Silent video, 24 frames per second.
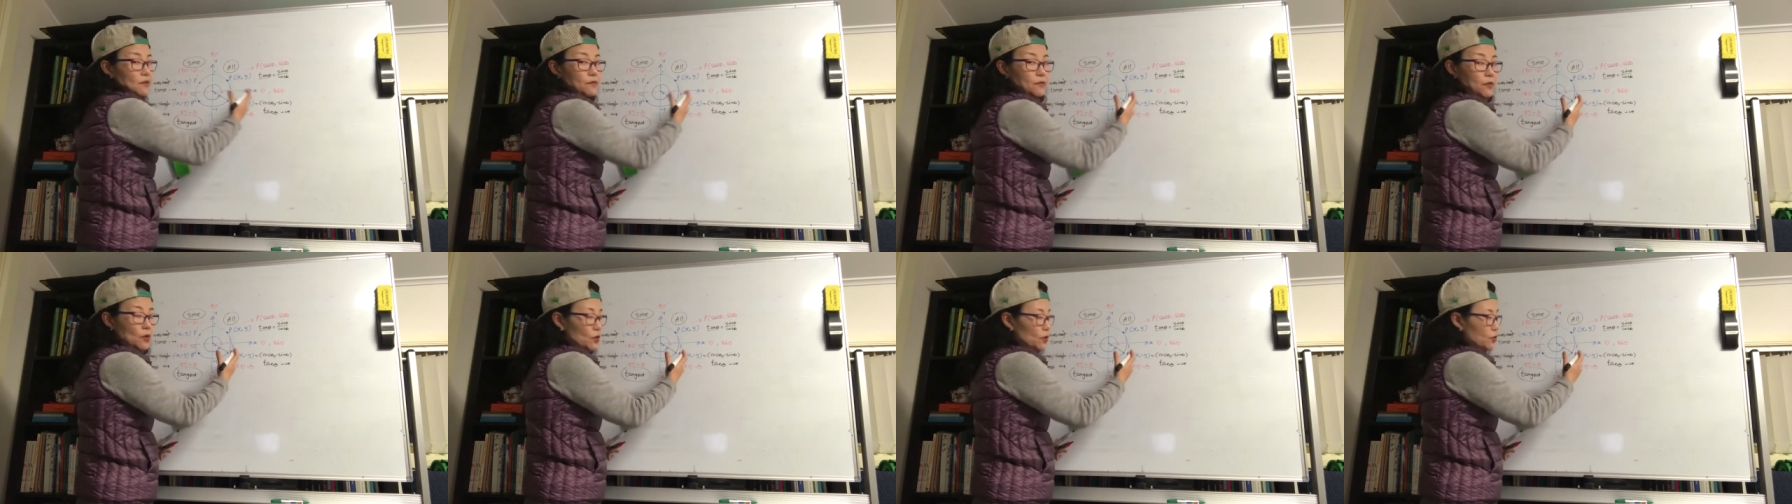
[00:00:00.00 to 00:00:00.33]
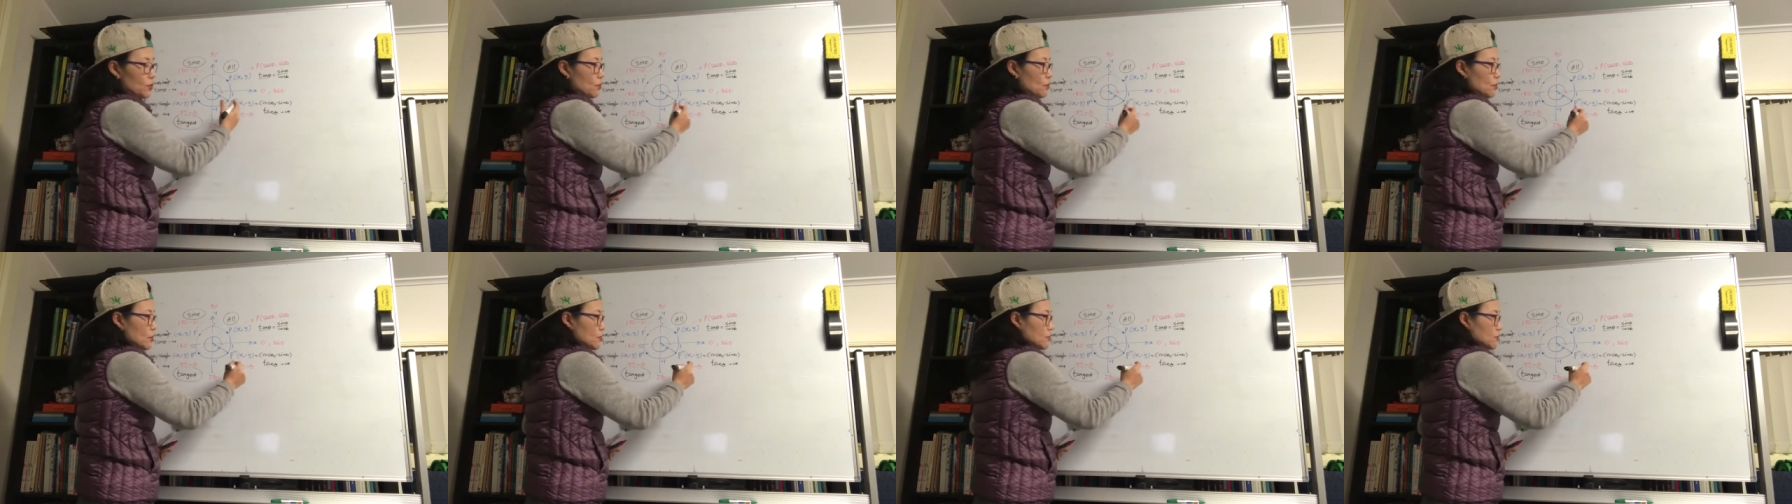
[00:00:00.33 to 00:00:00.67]
fourth
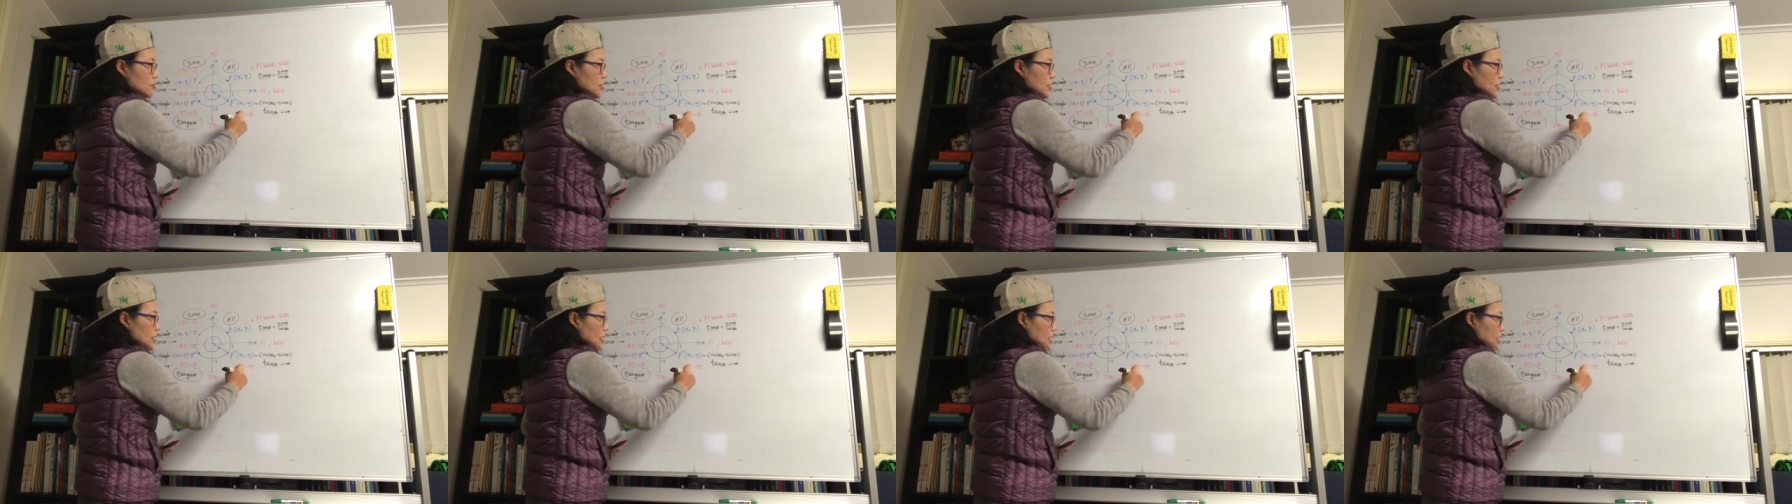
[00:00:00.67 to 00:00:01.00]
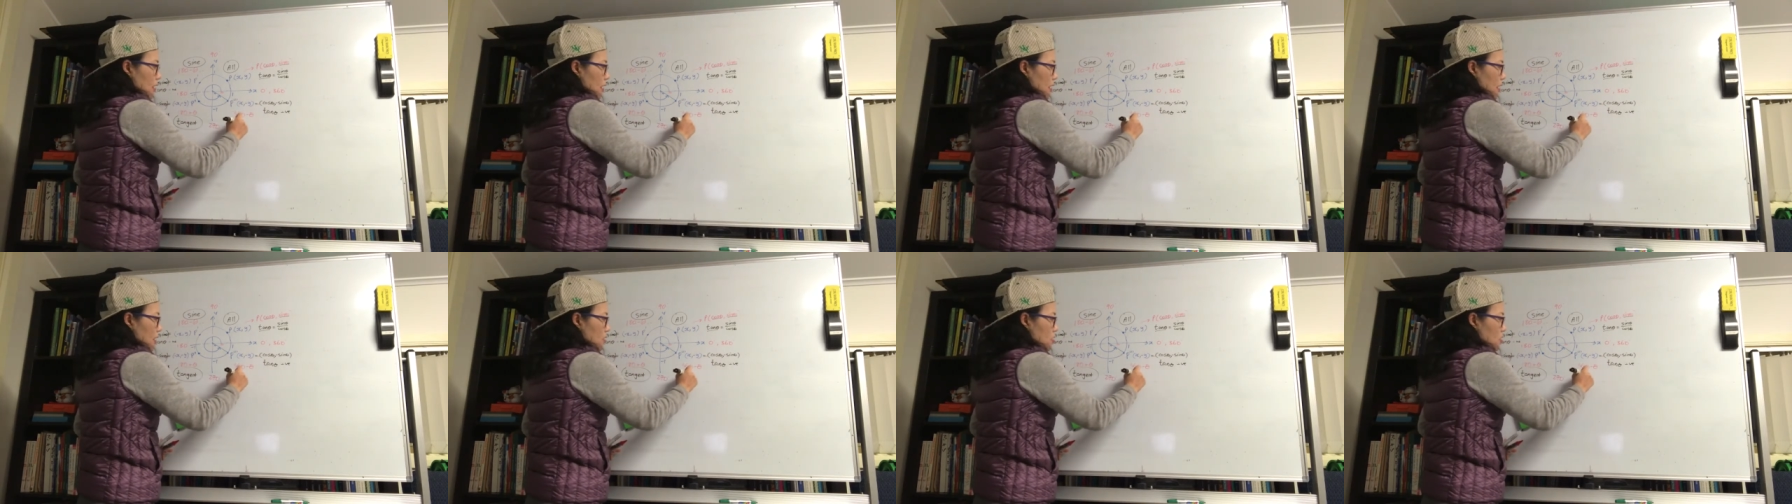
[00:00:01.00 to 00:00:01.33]
quadrant
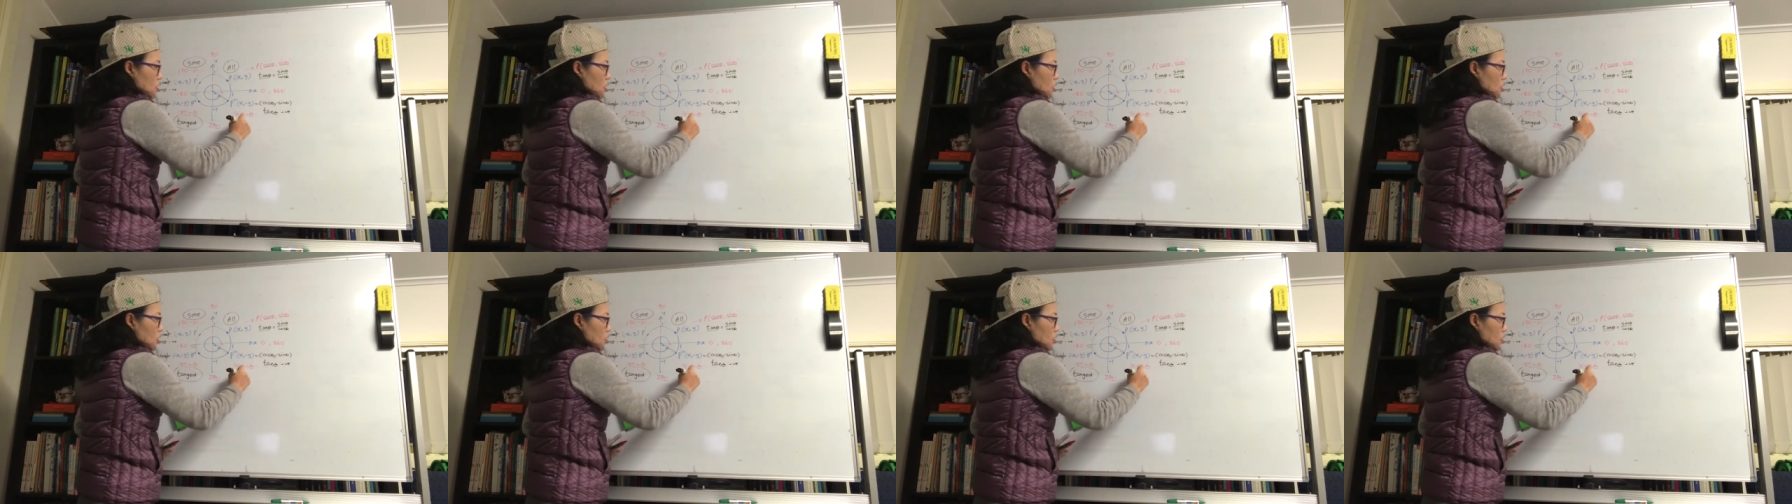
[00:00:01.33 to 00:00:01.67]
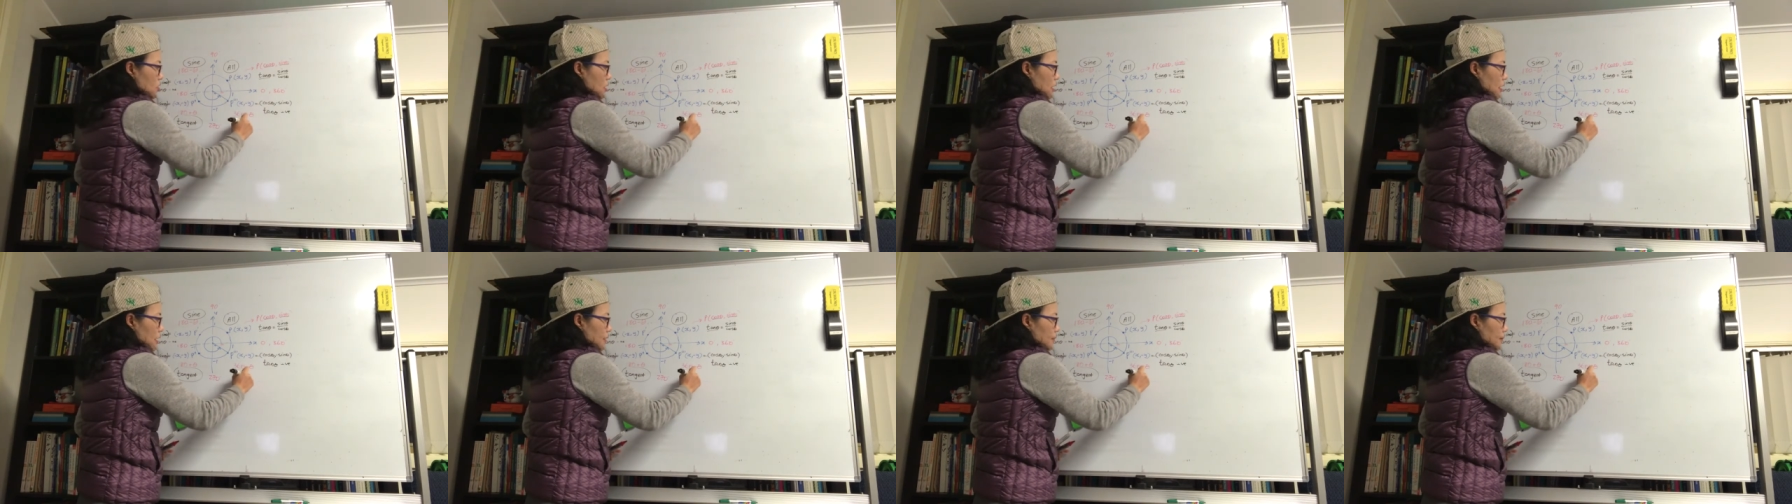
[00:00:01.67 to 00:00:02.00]
is
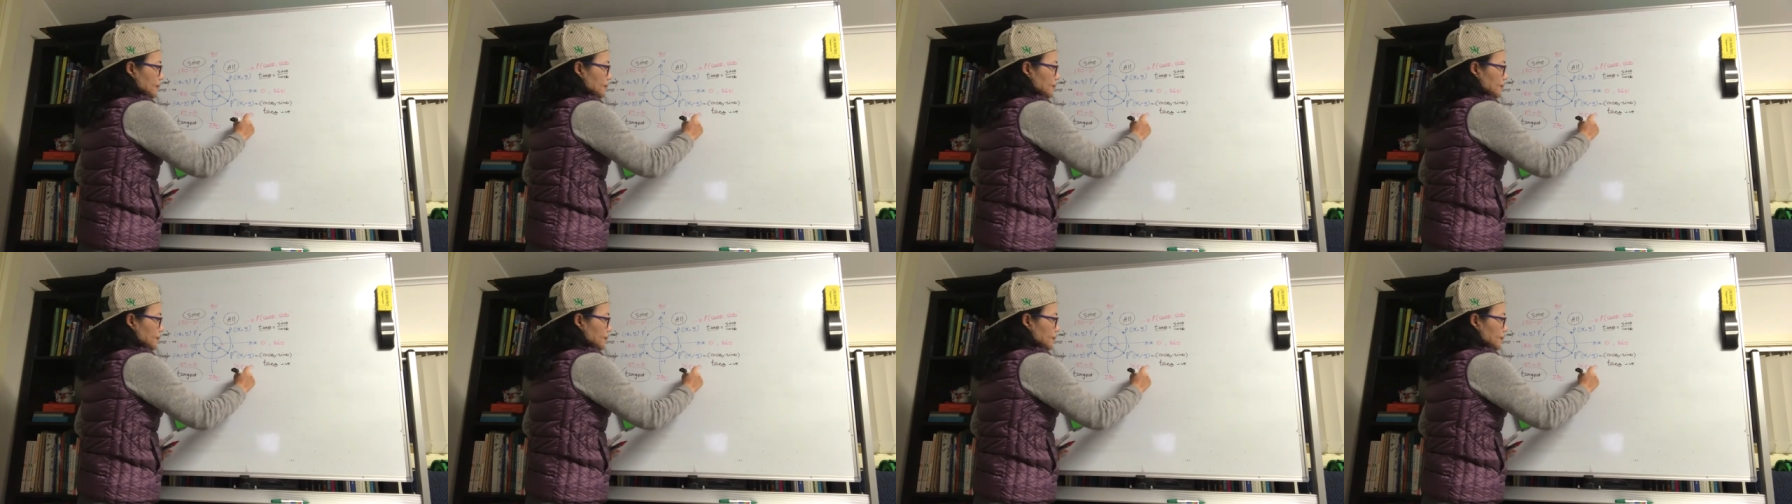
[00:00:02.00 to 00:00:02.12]
cosine.